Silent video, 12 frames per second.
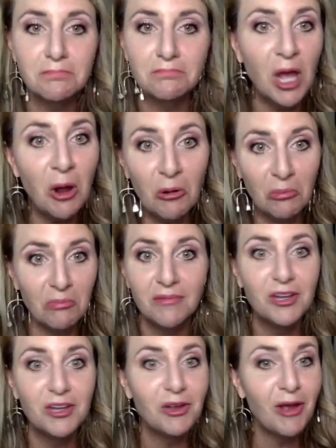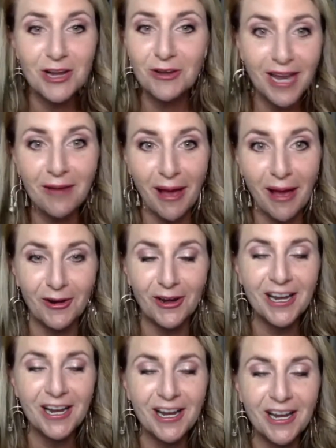no, you actually don't need a powder.
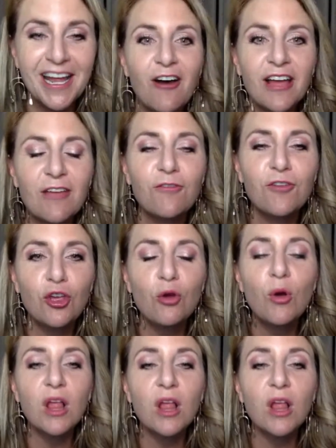Now, if you